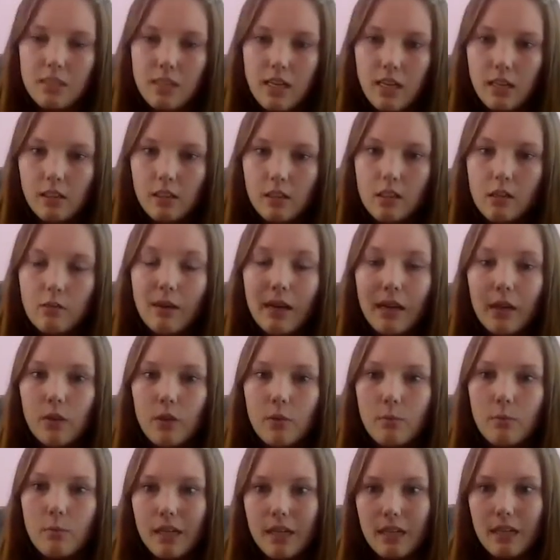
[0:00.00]
together rather
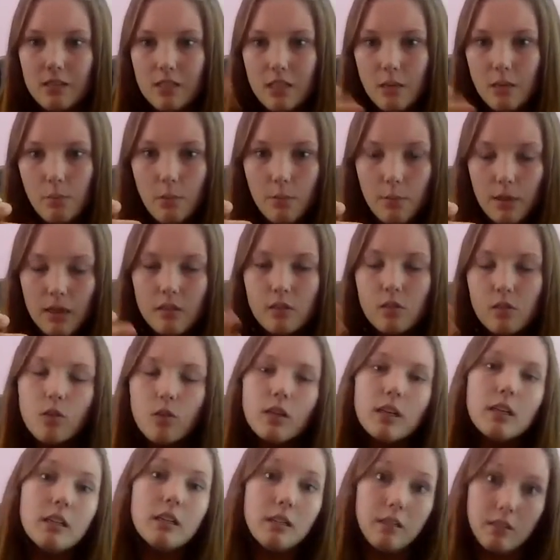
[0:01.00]
than buying a separate
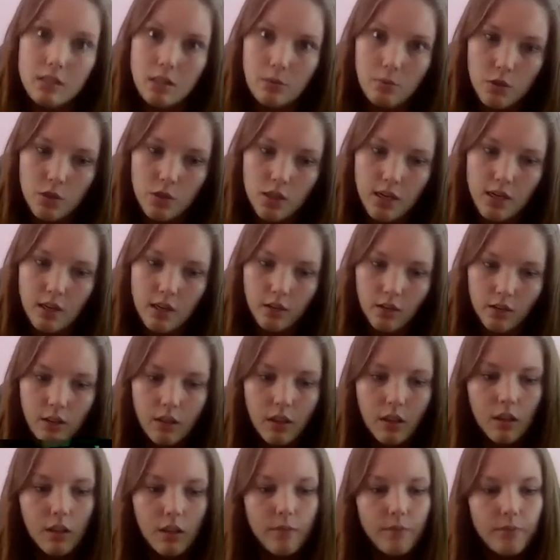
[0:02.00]
Mandalorian and a separate child.
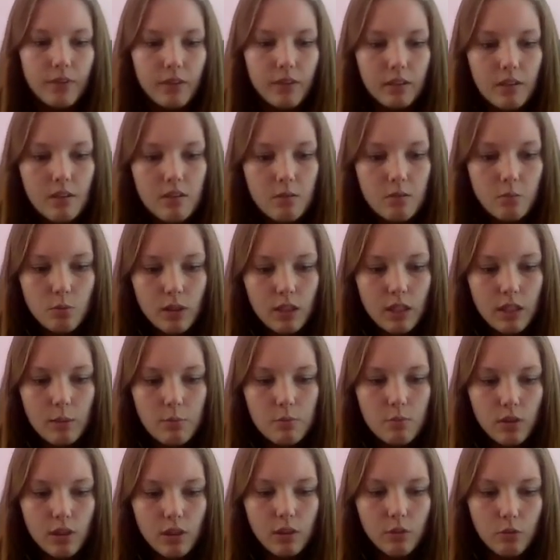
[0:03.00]
This one
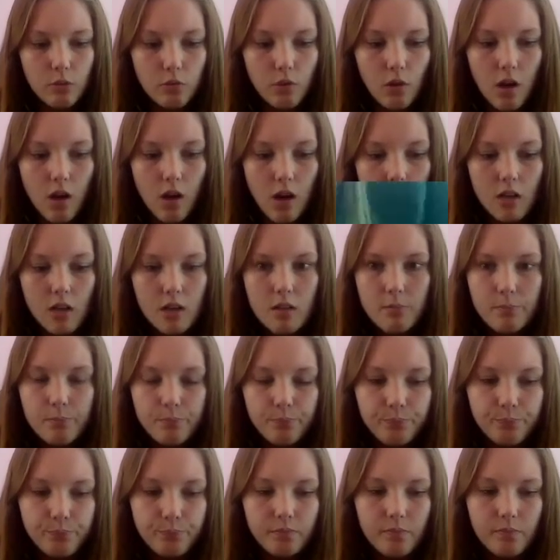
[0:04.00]
comes with the frog.
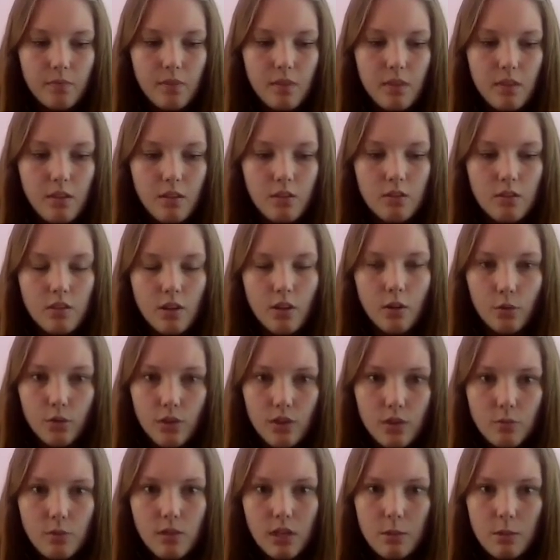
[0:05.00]
So
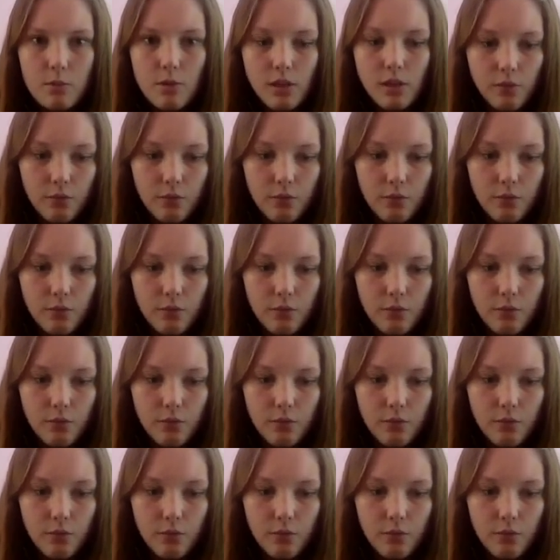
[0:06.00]
this one comes